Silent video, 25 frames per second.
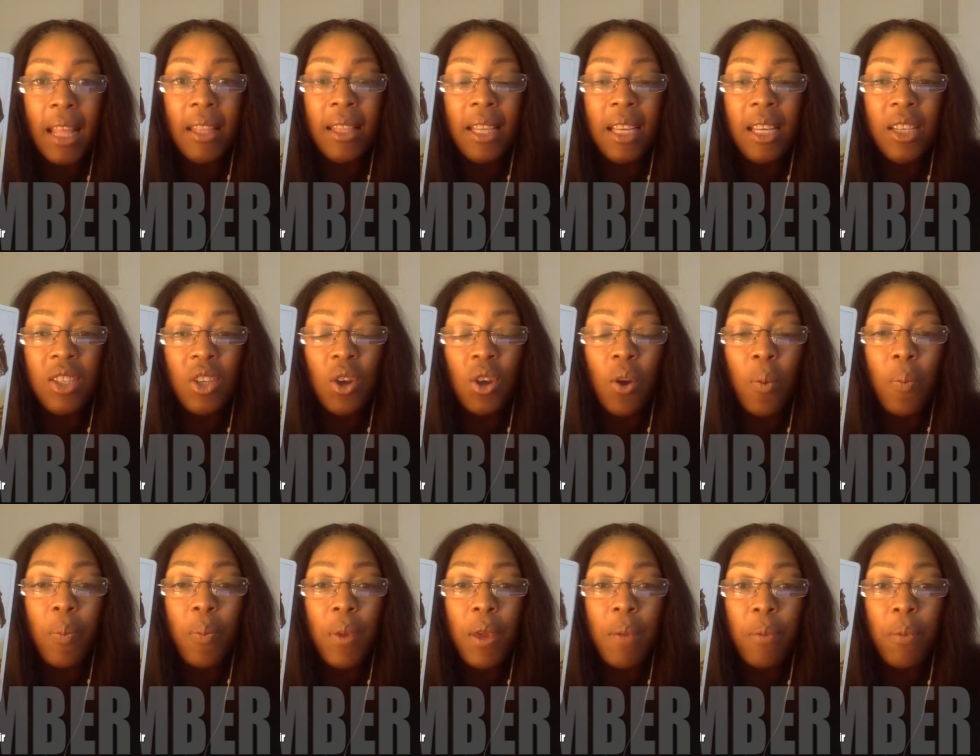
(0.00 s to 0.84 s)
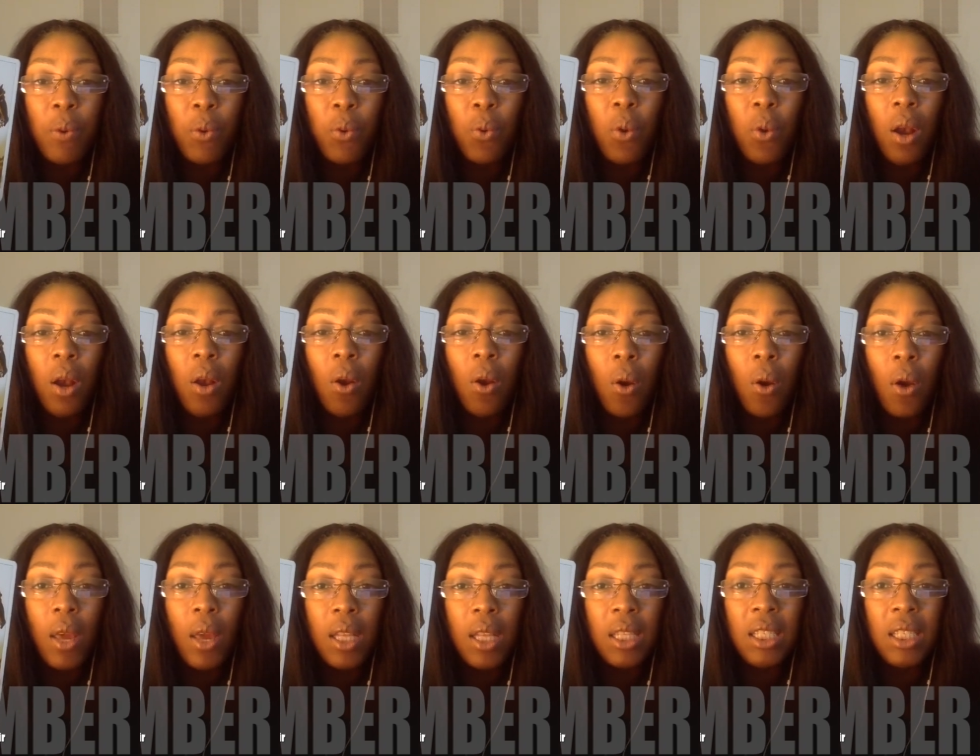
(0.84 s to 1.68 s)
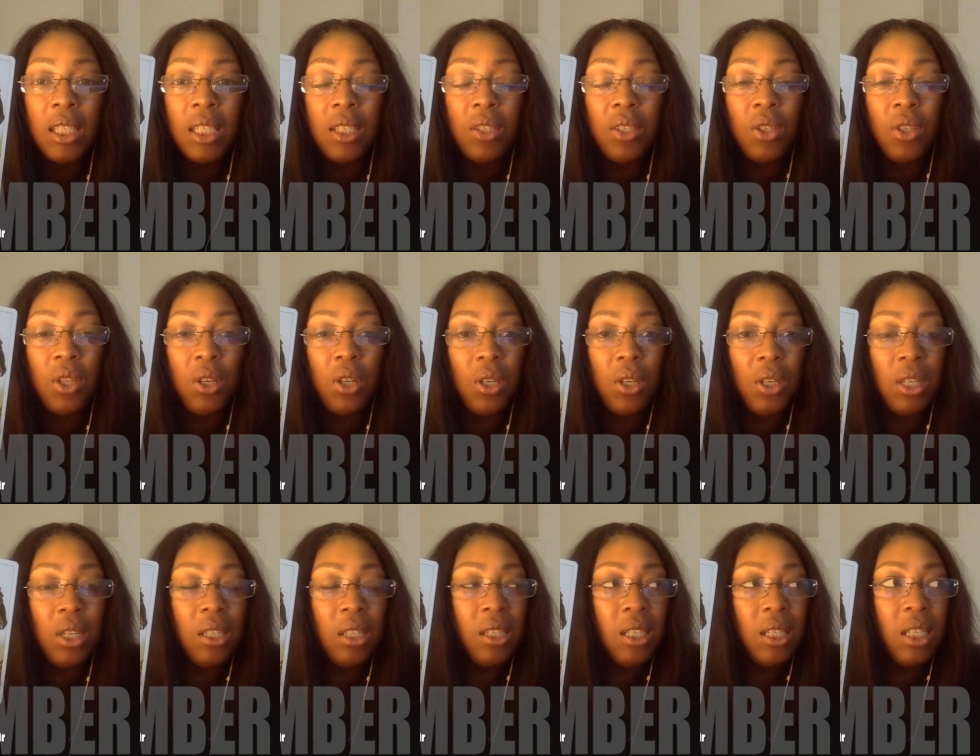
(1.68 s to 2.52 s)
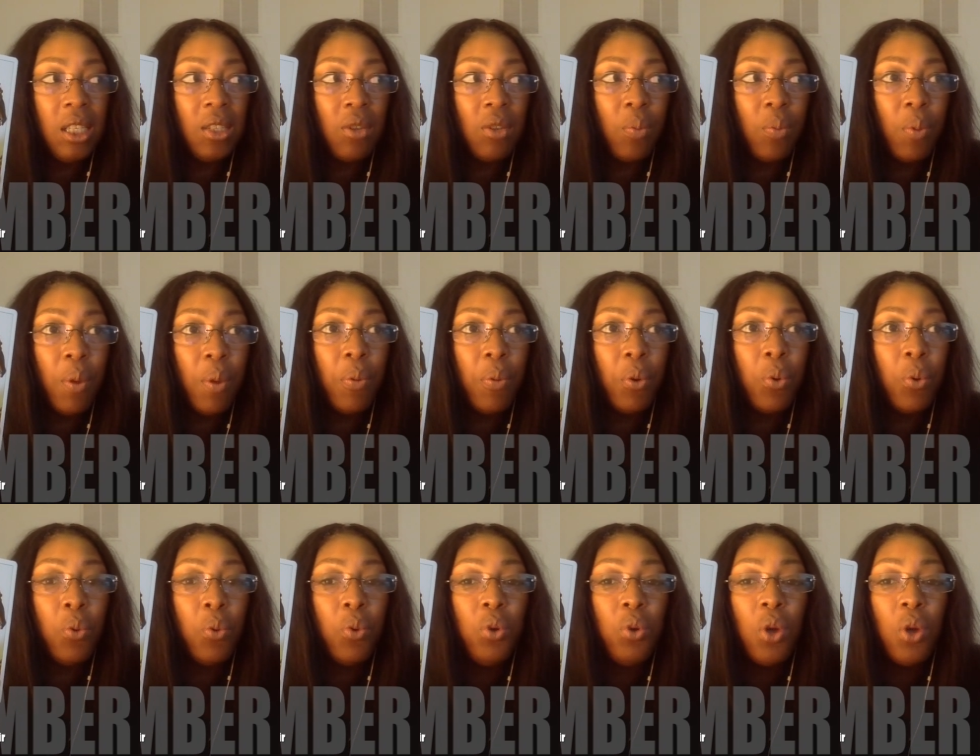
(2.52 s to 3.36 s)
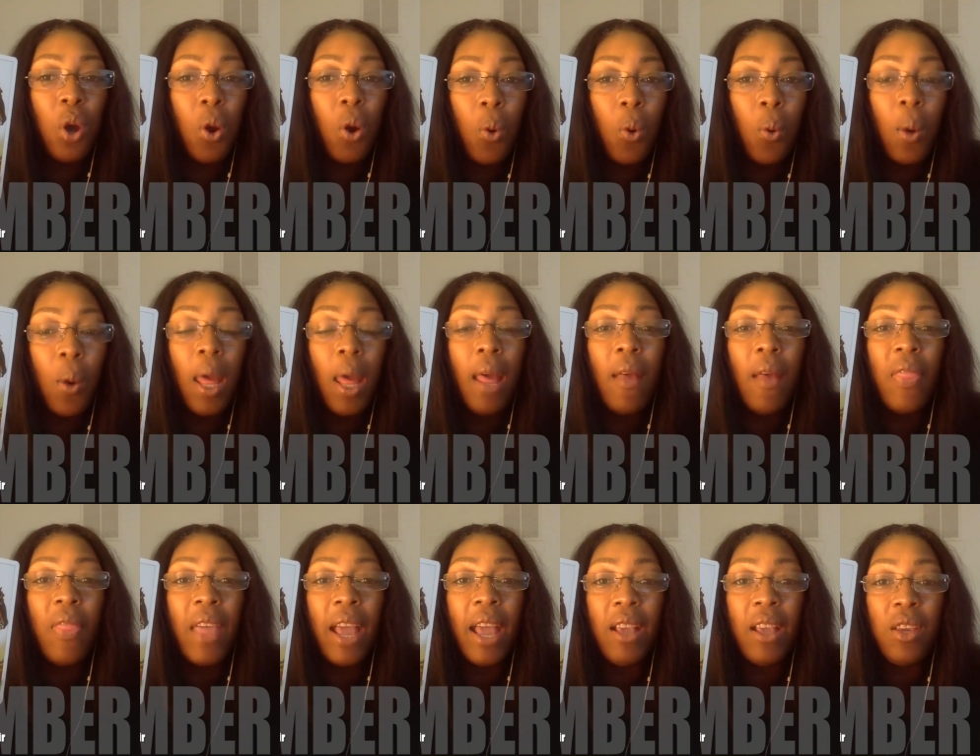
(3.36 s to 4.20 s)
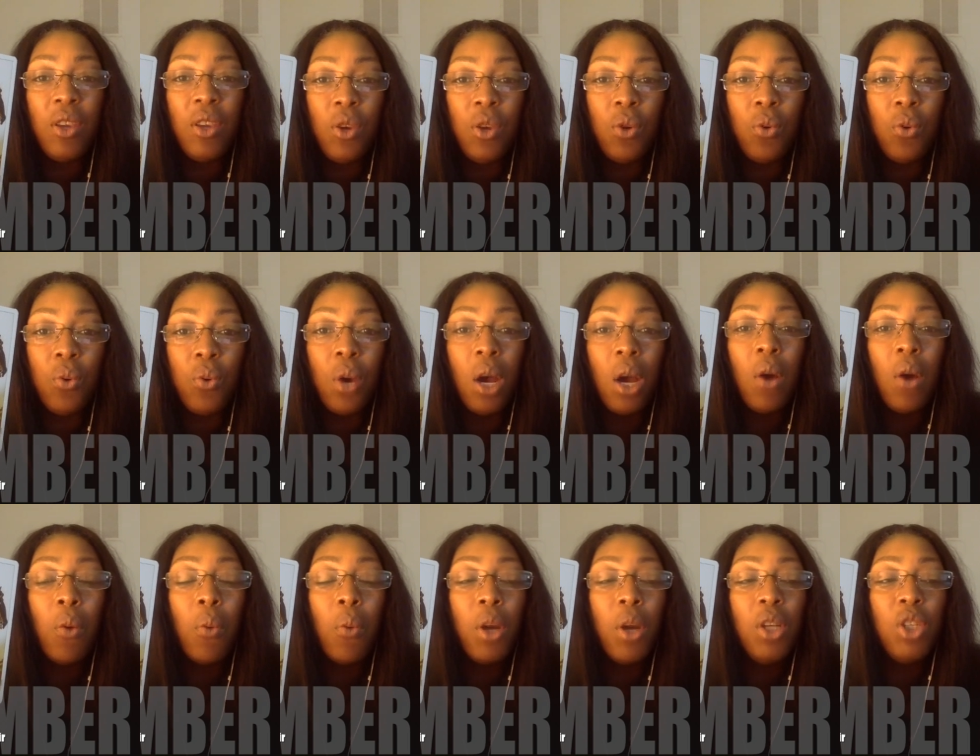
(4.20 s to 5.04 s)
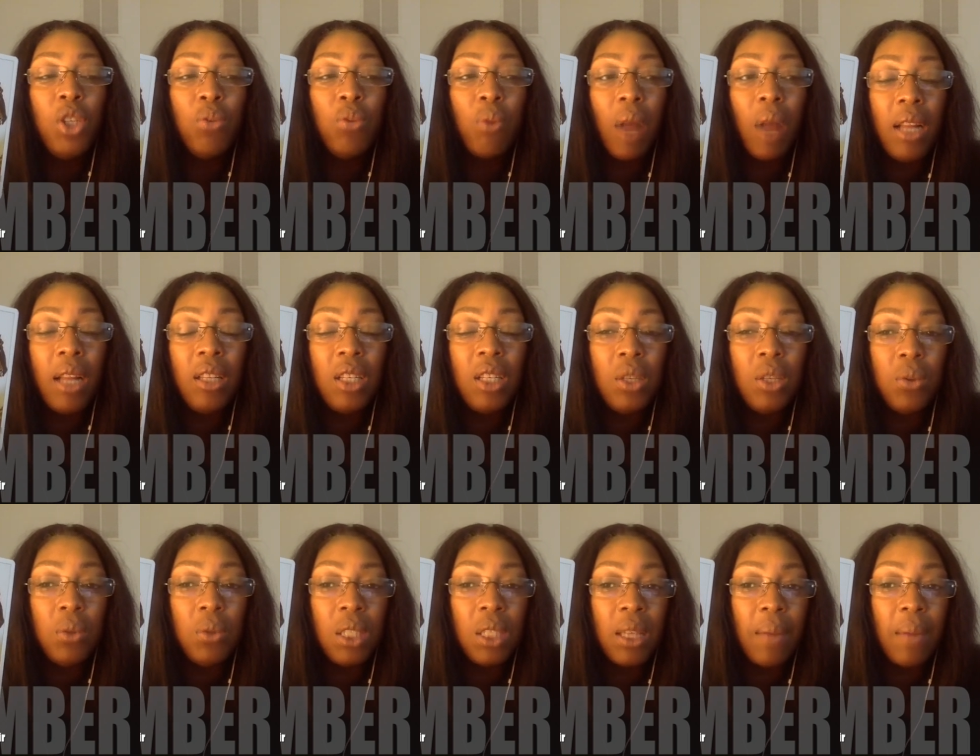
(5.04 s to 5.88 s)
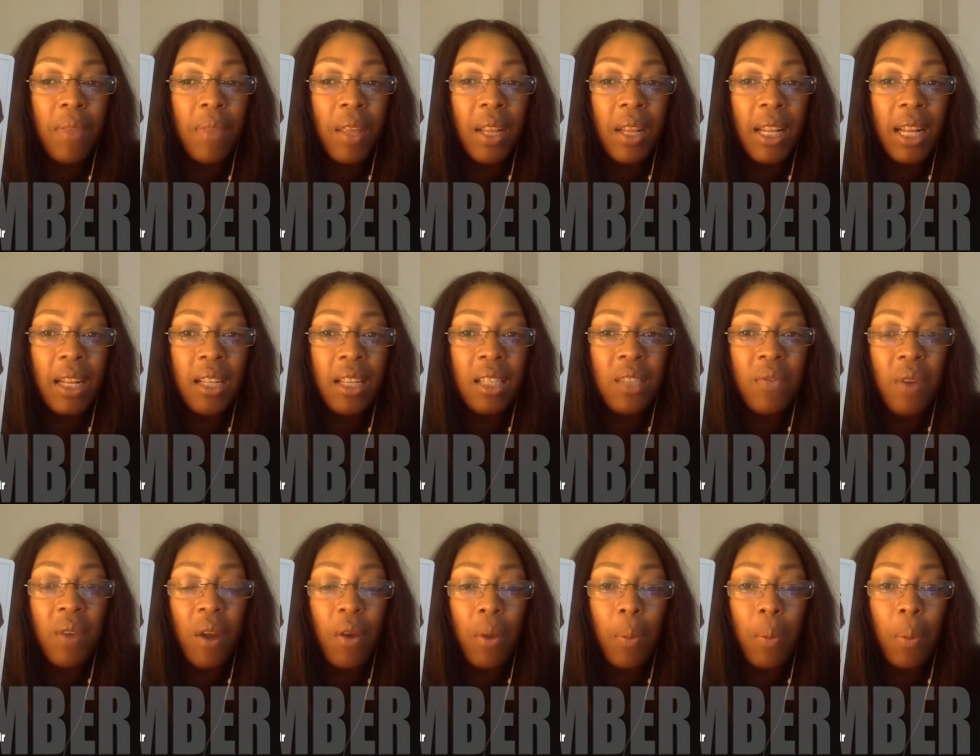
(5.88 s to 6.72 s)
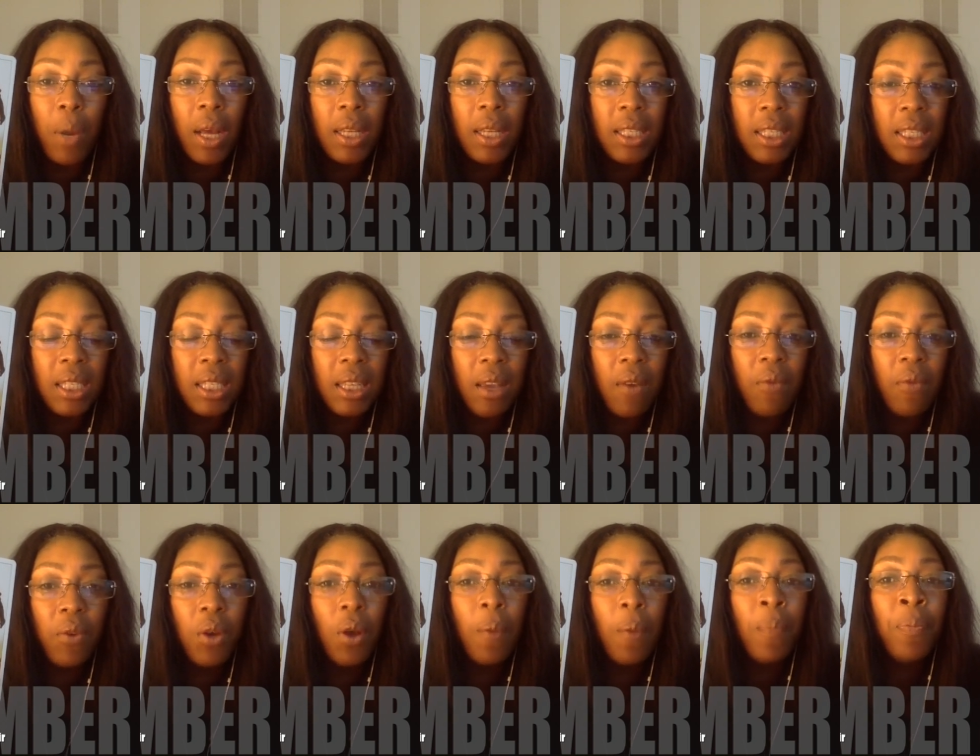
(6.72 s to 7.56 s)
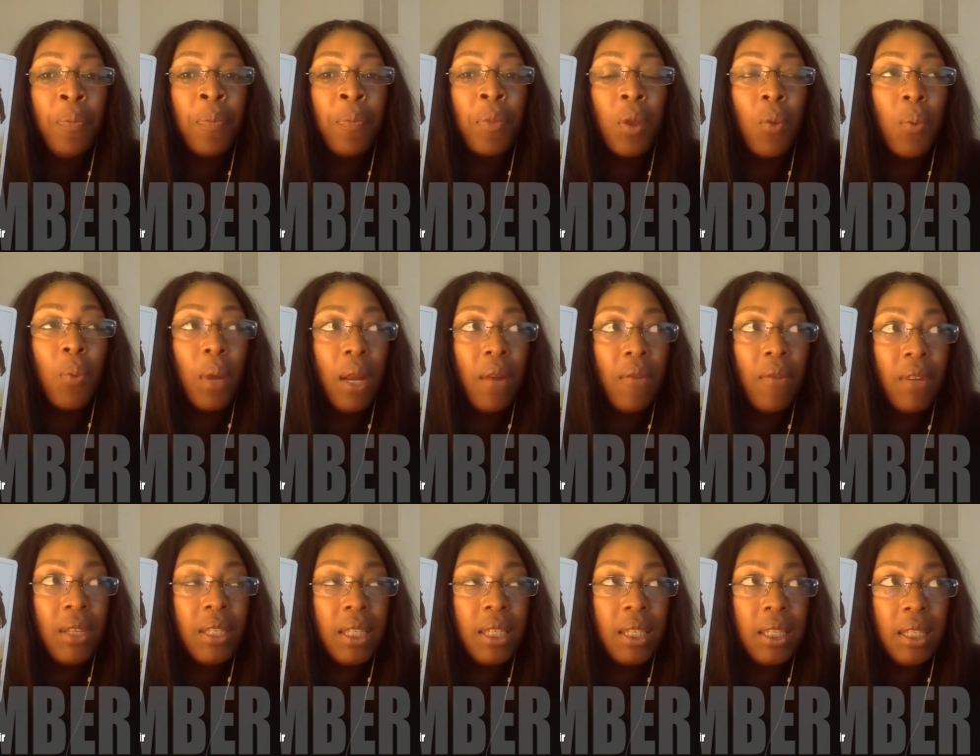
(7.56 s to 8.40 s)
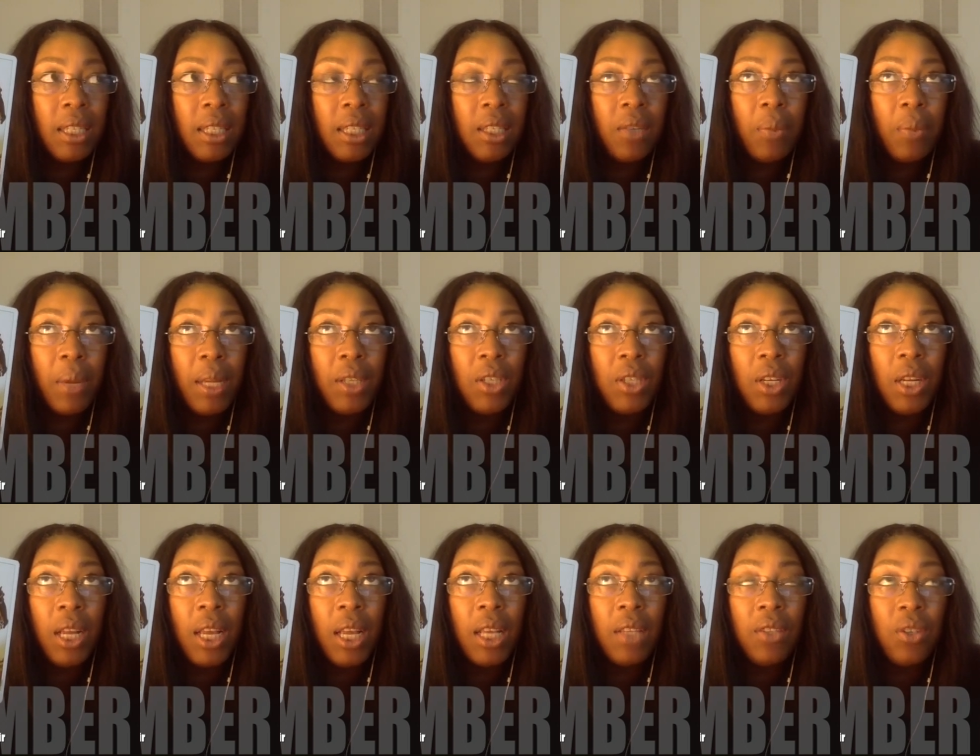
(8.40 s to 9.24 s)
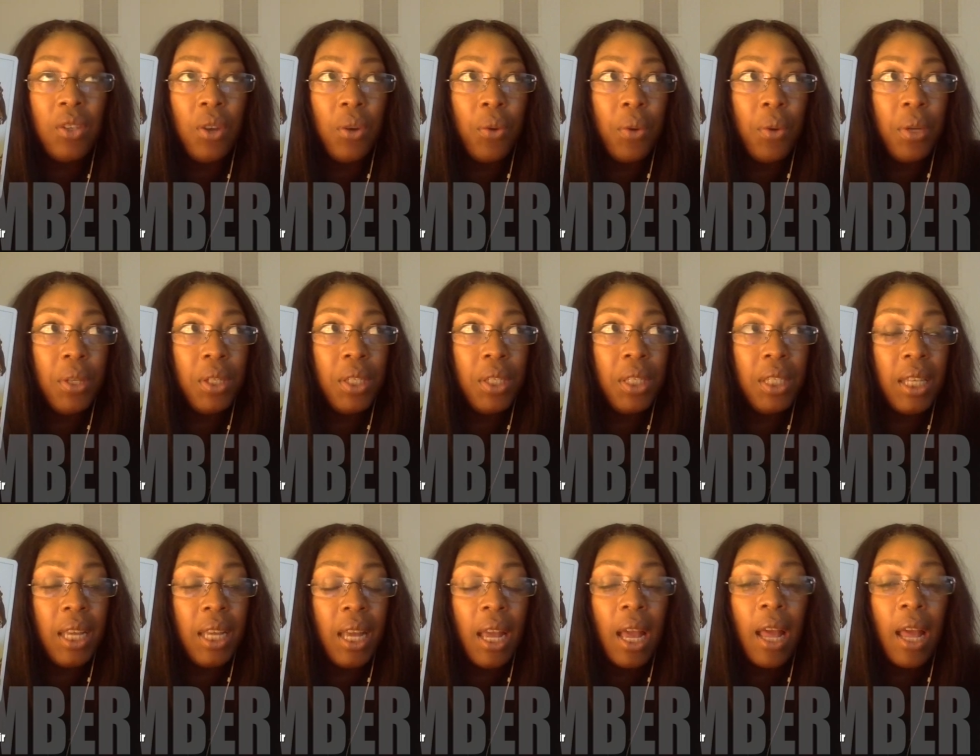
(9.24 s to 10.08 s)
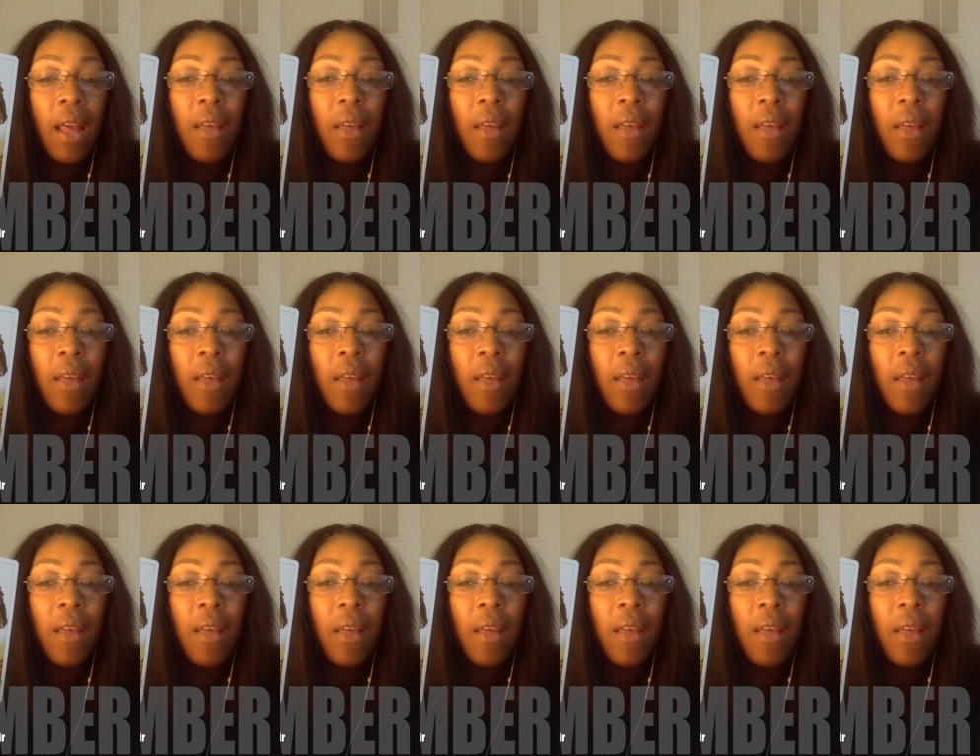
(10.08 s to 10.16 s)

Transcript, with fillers: These are people who are loyal to you. These are people who know that you were trying to do something that is very positive. Whatever this situation is, you're going to see